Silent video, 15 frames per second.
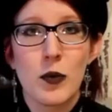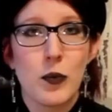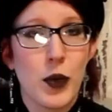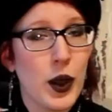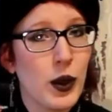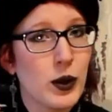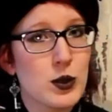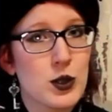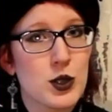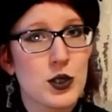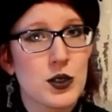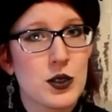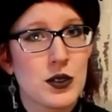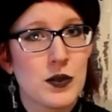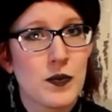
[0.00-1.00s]

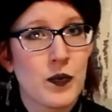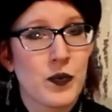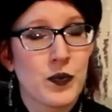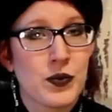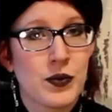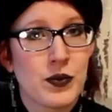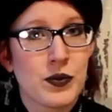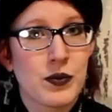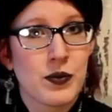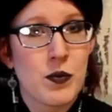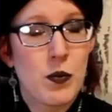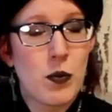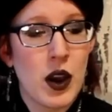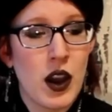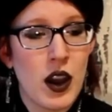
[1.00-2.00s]
post
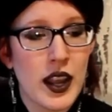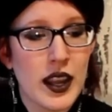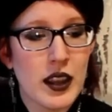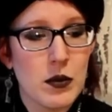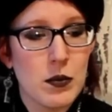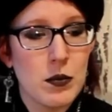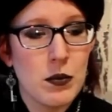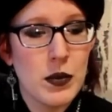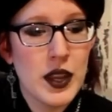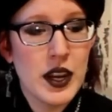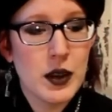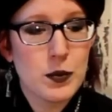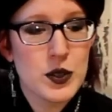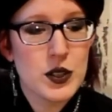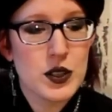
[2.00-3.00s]
my
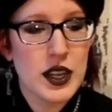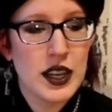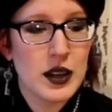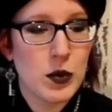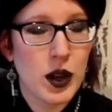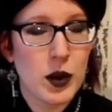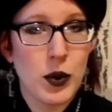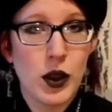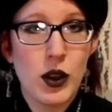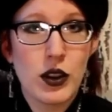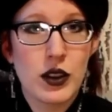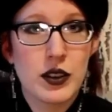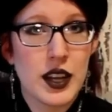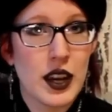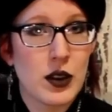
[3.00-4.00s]
meetups in my blog
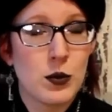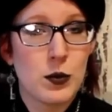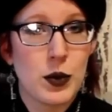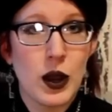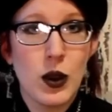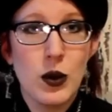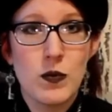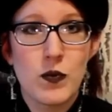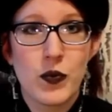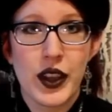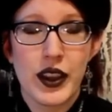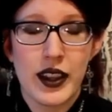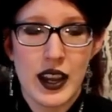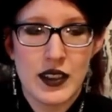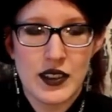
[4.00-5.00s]
down below. I
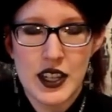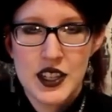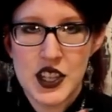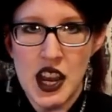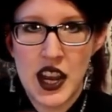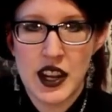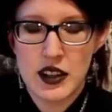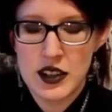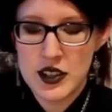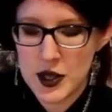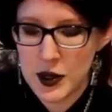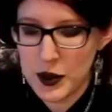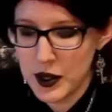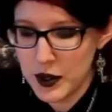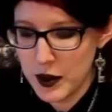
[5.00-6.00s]
have a tag, so
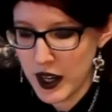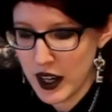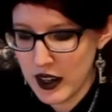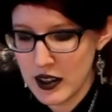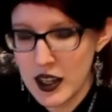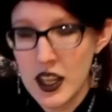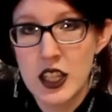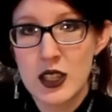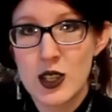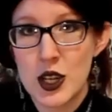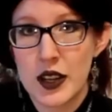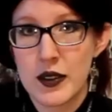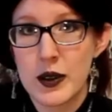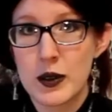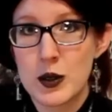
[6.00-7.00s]
you can
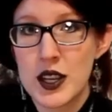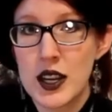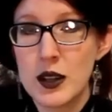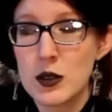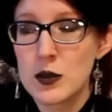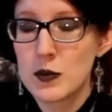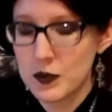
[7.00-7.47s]
check those out.